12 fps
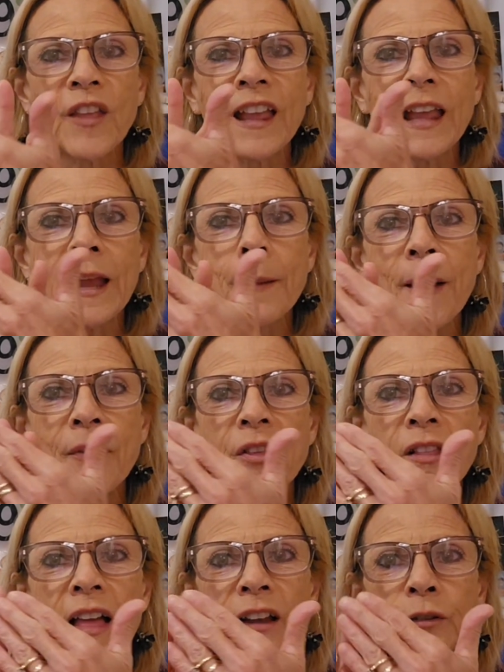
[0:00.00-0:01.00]
thinking
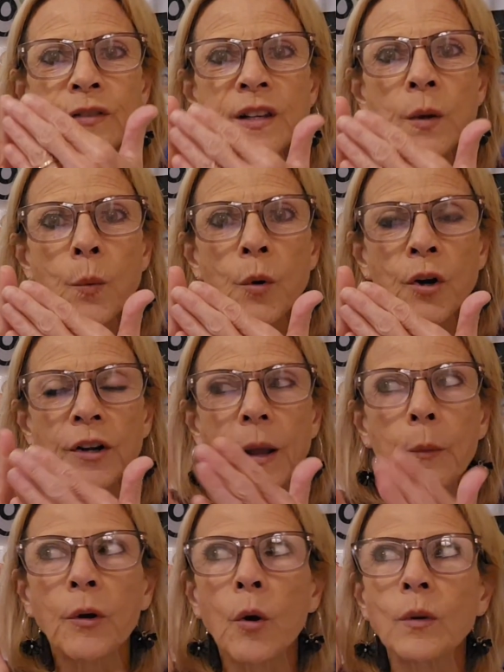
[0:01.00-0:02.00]
about the letters in a
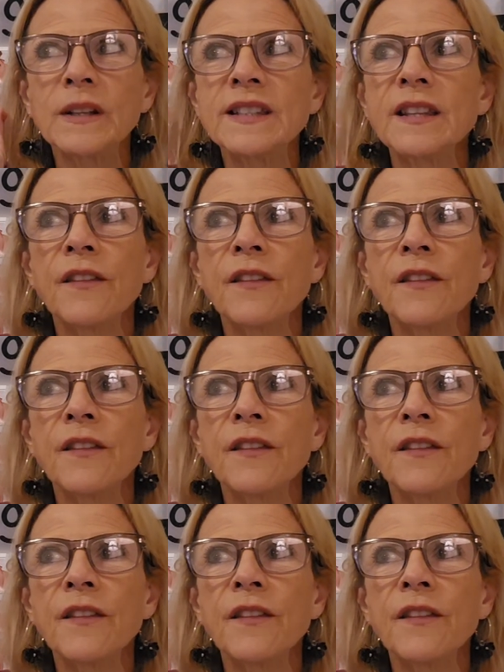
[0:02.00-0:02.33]
word and we're going